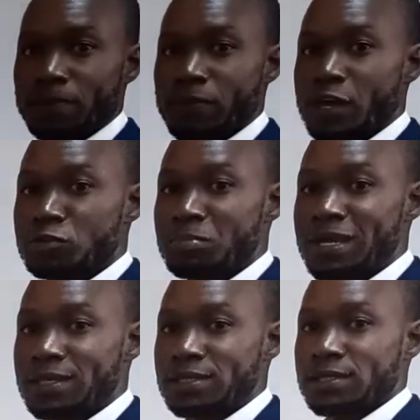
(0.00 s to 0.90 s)
That
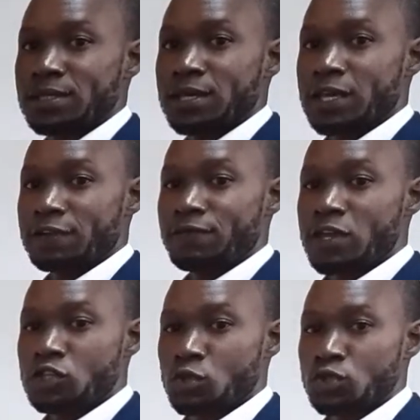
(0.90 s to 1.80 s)
means if they
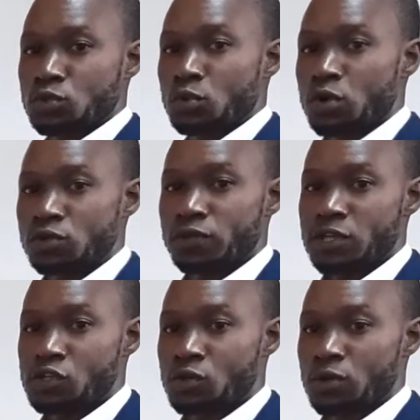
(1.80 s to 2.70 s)
choose to go to the
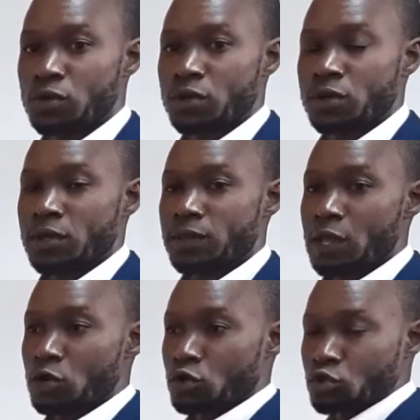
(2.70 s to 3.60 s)
show,
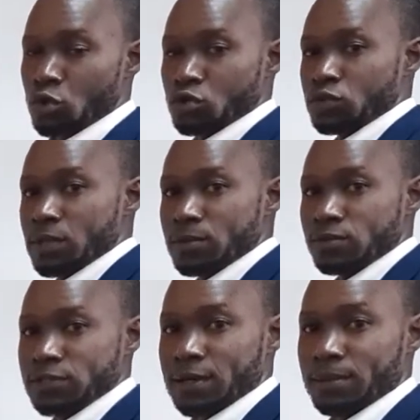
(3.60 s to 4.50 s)
they'll not go to the
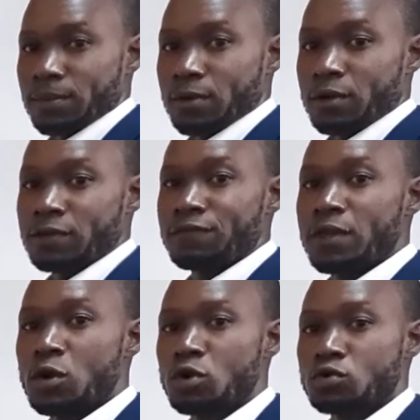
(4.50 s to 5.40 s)
museum. Or if they
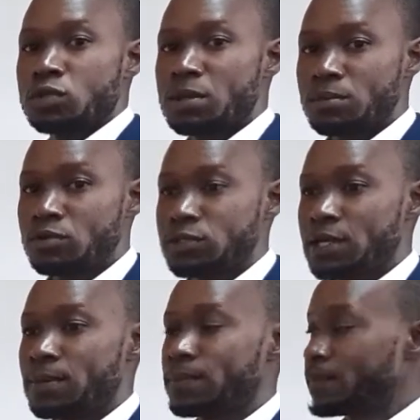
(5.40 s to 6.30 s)
go to the
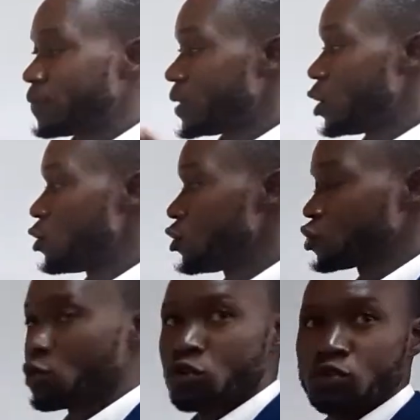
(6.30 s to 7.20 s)
museum, they will not
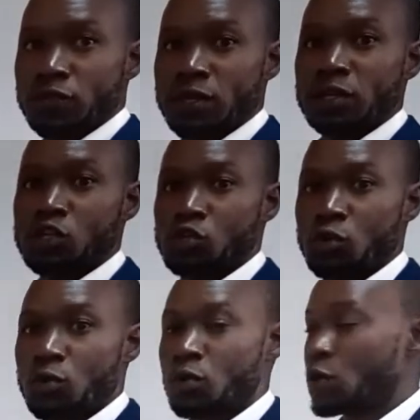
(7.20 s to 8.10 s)
go to the show.